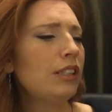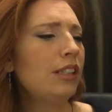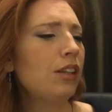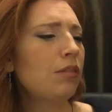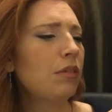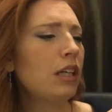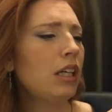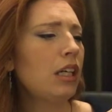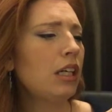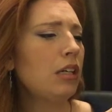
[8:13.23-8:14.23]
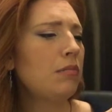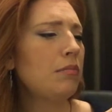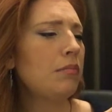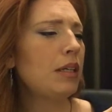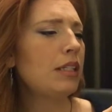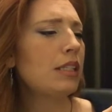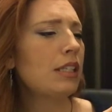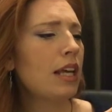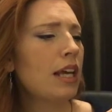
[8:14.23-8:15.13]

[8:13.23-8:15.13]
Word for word: D3, B6,